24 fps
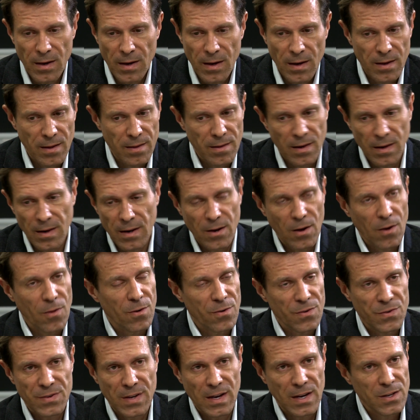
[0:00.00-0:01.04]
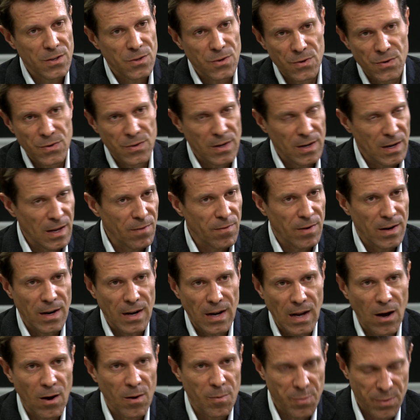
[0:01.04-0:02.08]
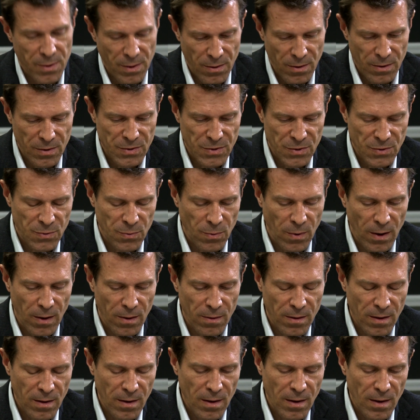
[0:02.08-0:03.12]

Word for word: in other sectors and even in our products as well,